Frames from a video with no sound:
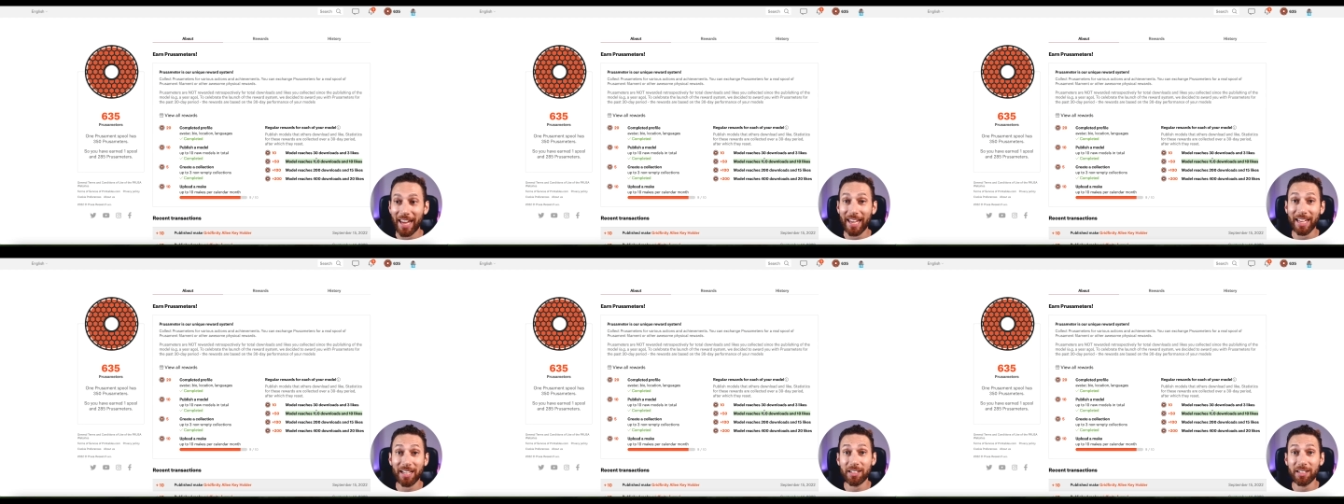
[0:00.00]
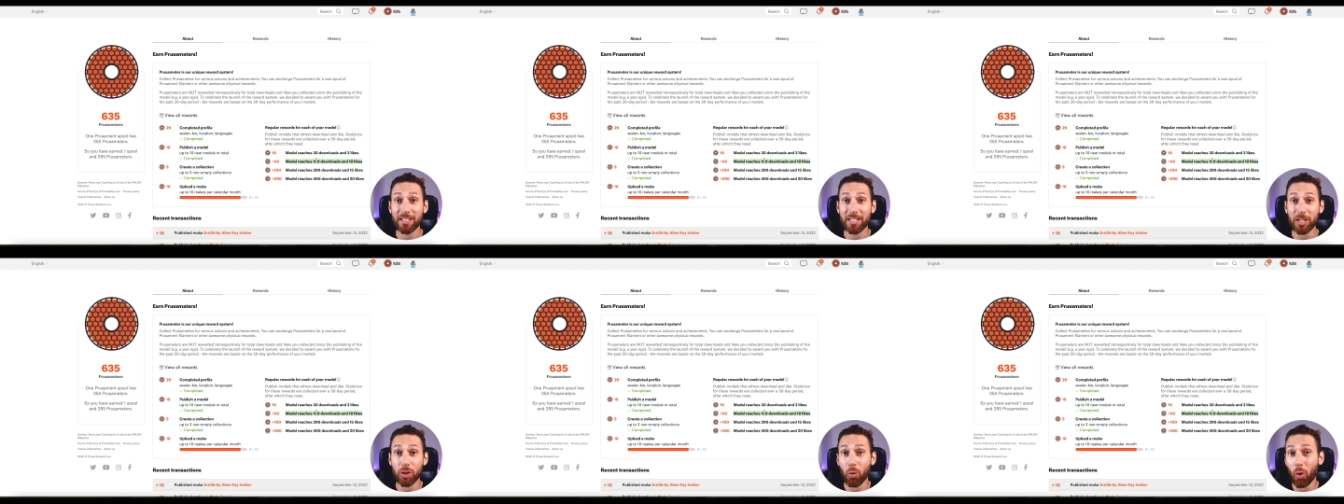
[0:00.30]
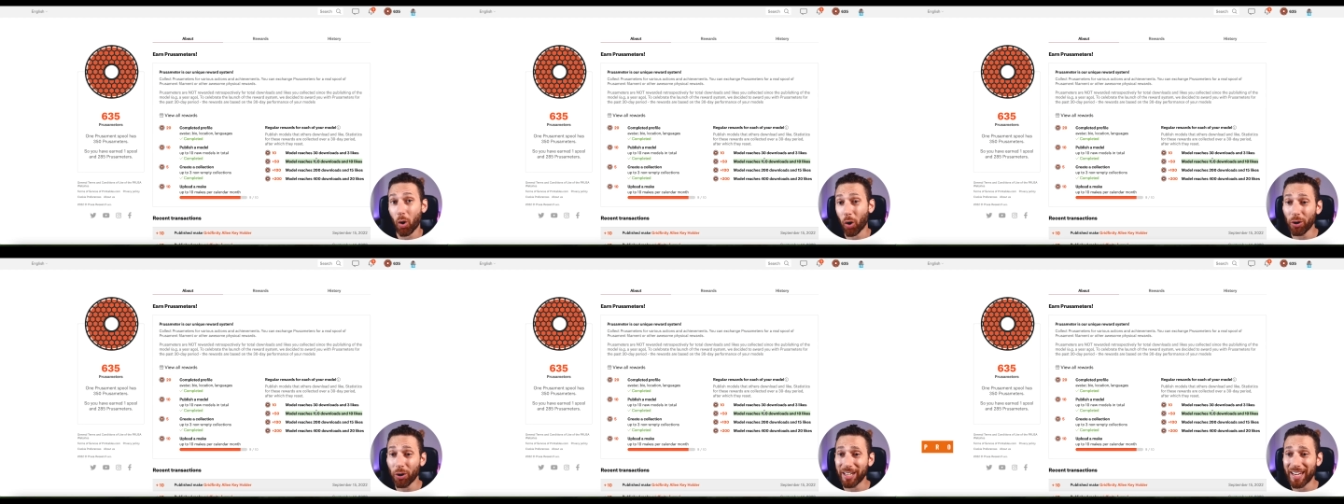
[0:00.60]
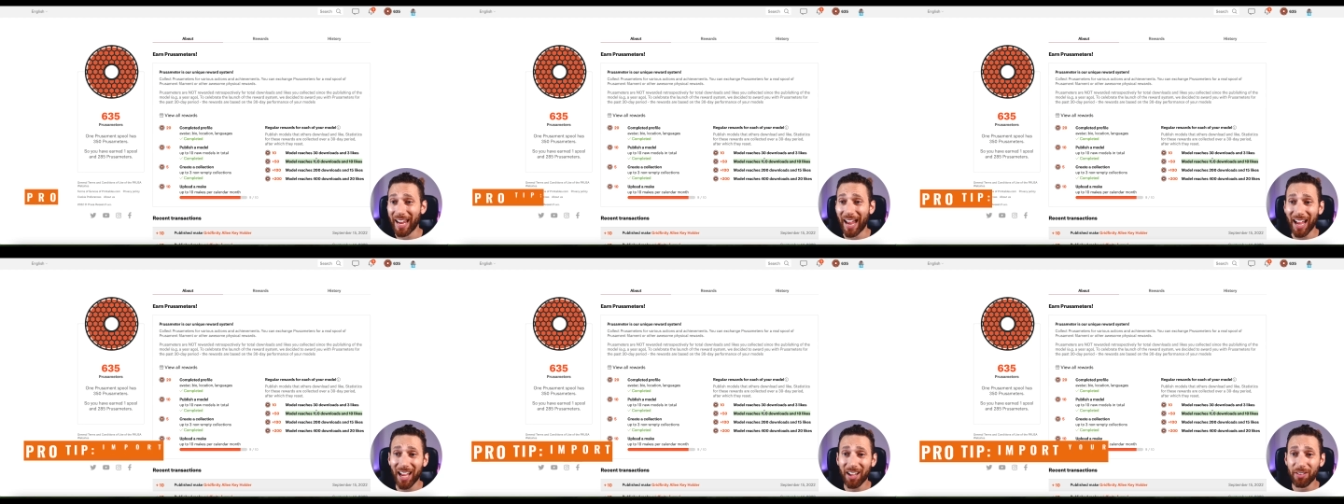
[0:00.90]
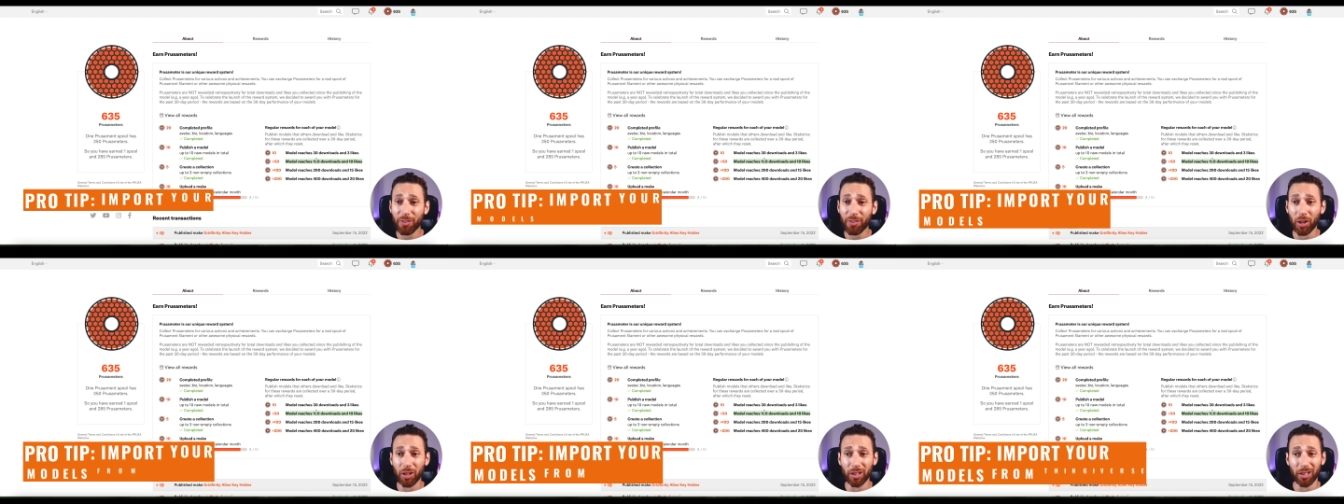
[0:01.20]
And you already
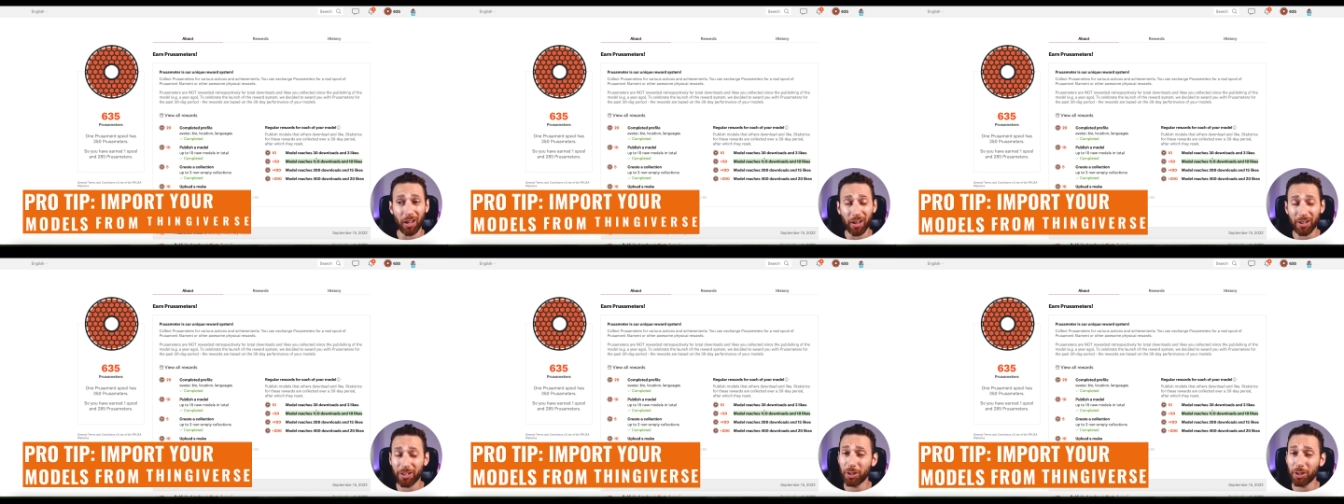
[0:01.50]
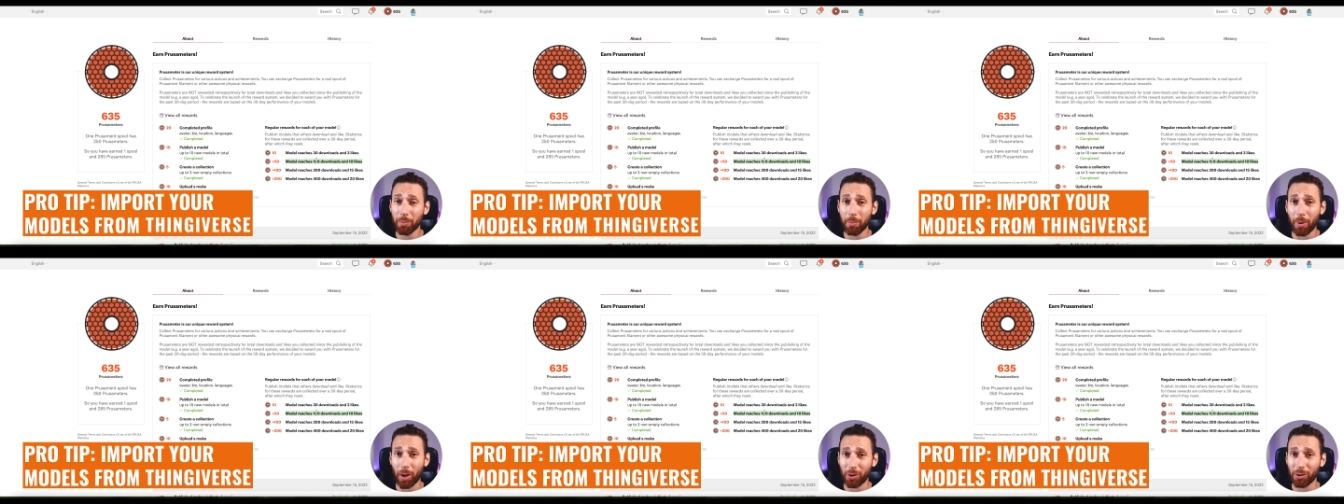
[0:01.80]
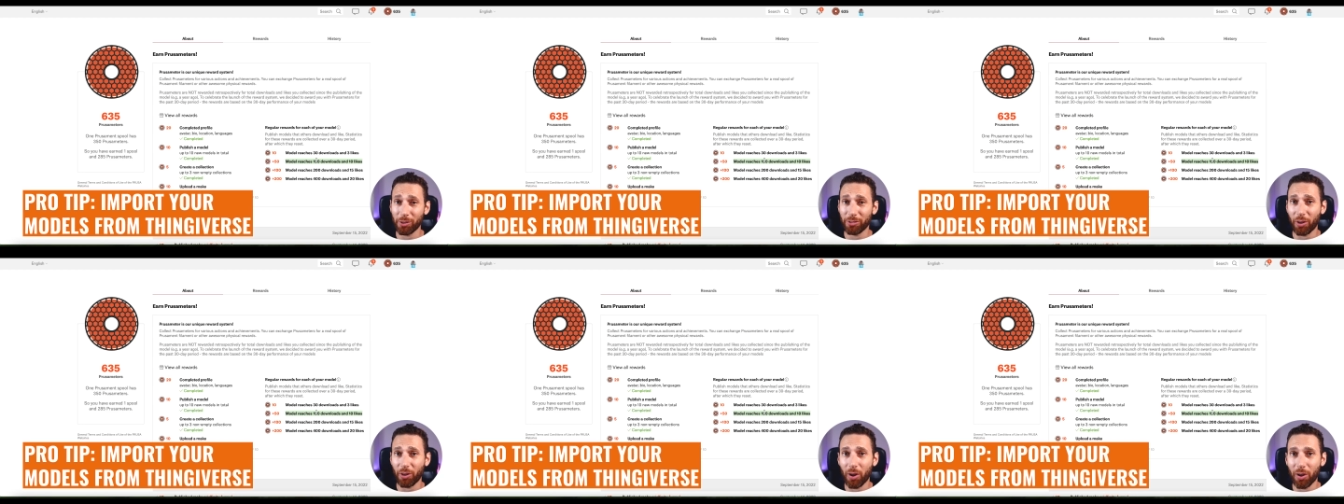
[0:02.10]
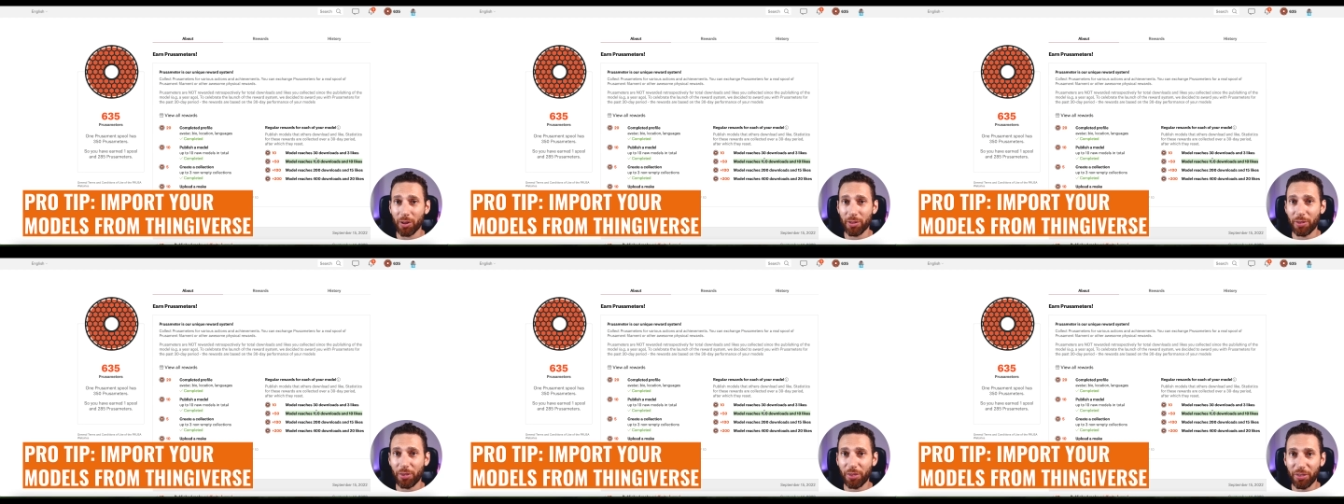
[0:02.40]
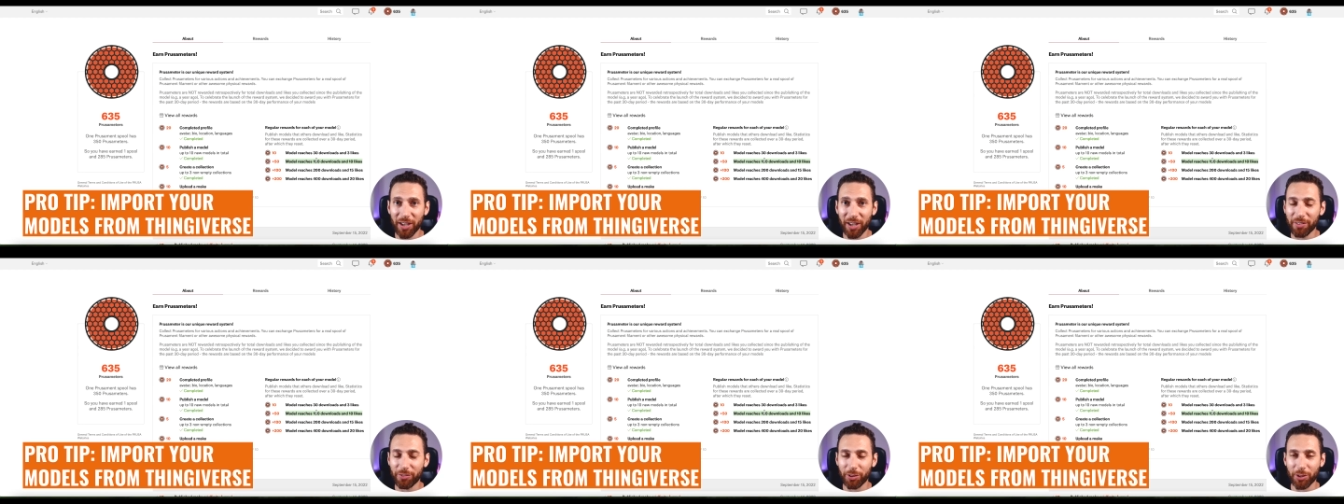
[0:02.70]
have a lot of your models on
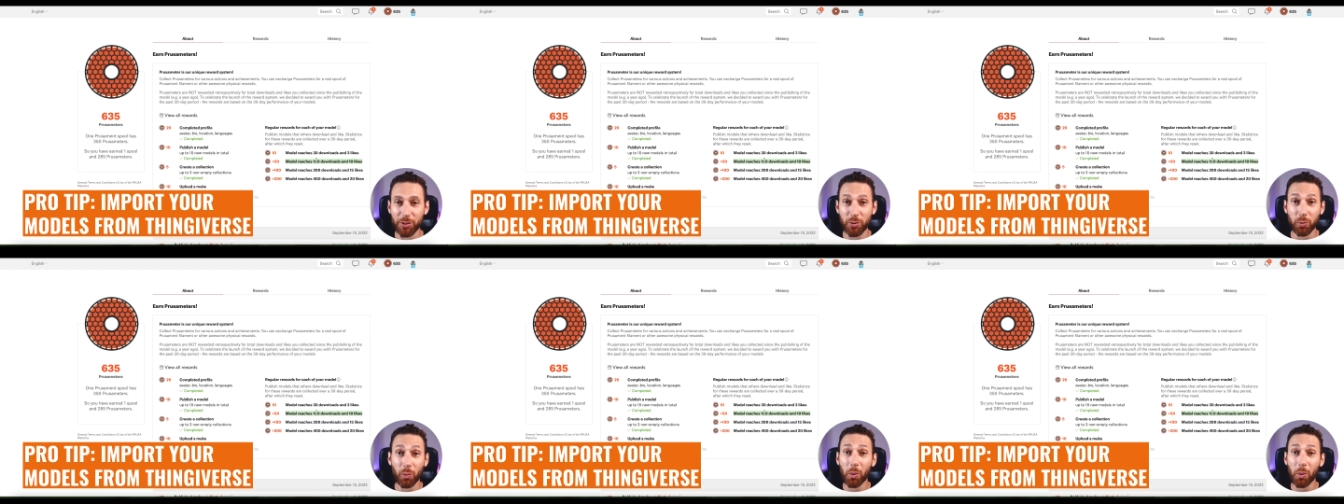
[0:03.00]
Thingiverse.